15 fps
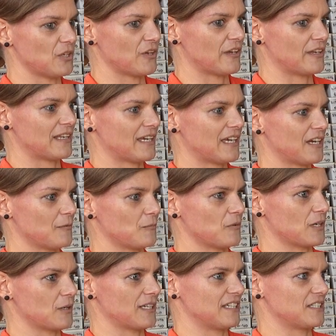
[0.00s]
learn how
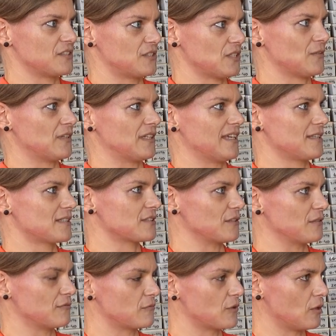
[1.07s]
what I need to do in that
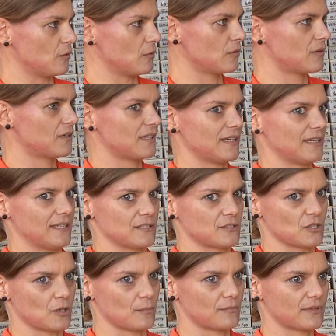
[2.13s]
sort of role and
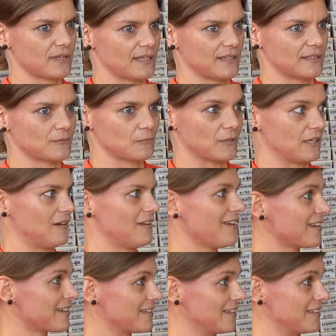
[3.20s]
job and what I
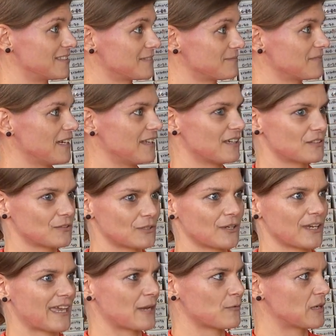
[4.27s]
like it. And I thought,
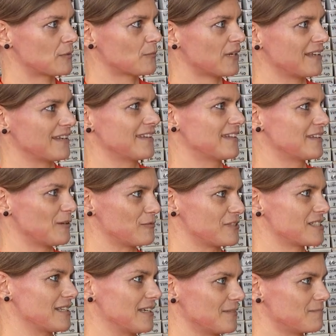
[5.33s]
okay, win-win. And
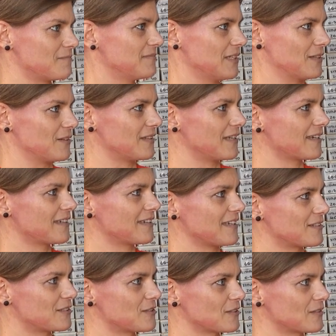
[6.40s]
obviously, you know, they
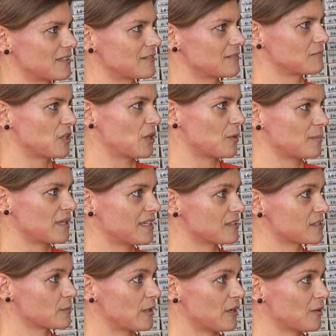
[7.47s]
get to know me
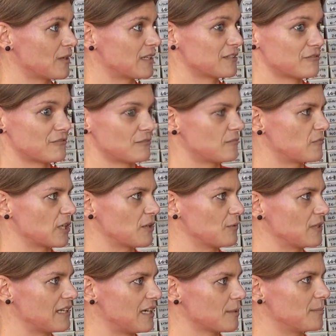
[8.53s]
as well. And if Rhea
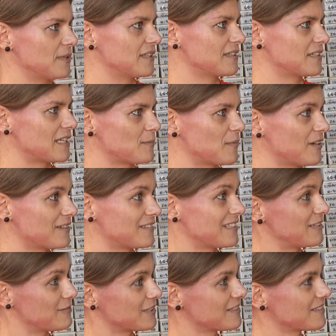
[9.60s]
would like me, then they might
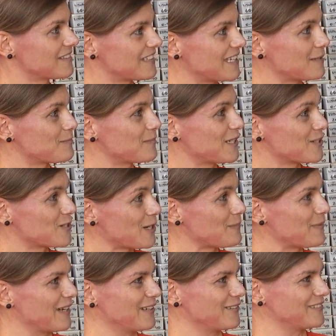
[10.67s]
even get me a
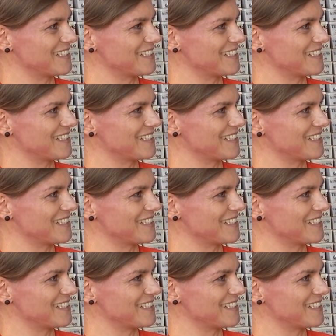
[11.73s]
job out of